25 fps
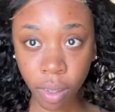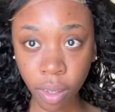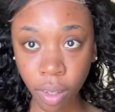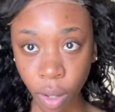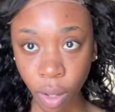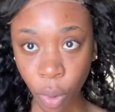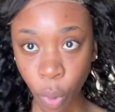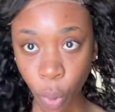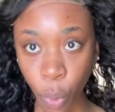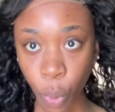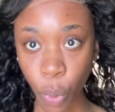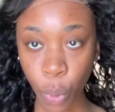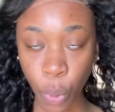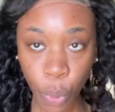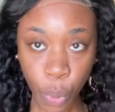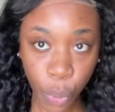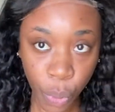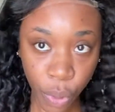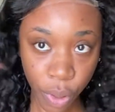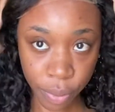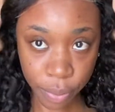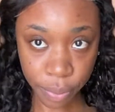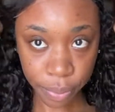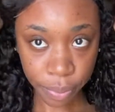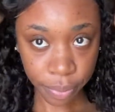unit to
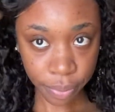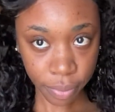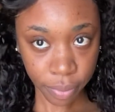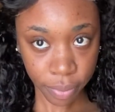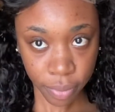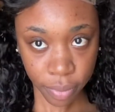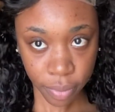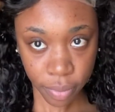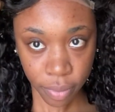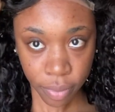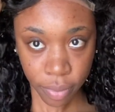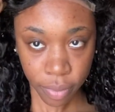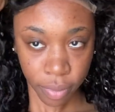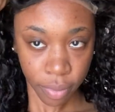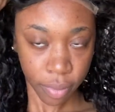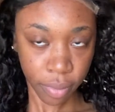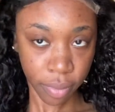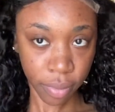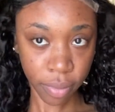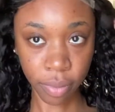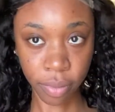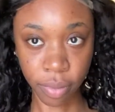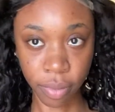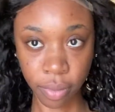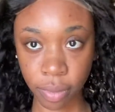install. It's really, you
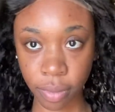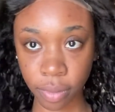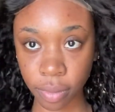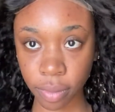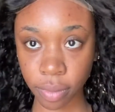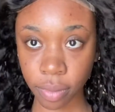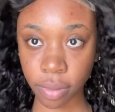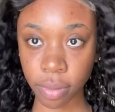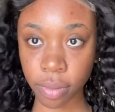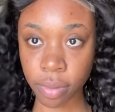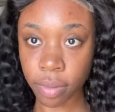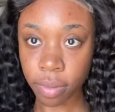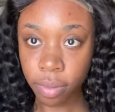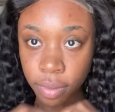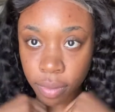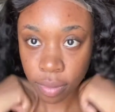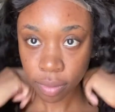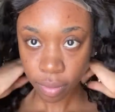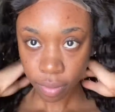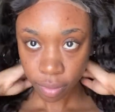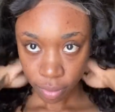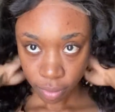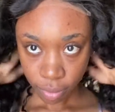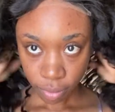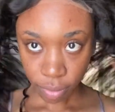can just throw it on and
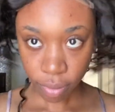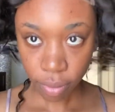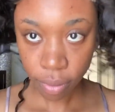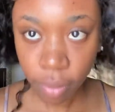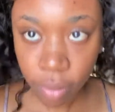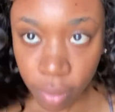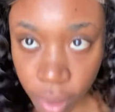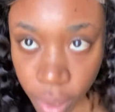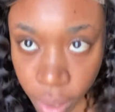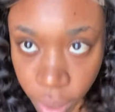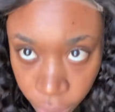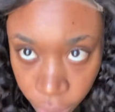go. It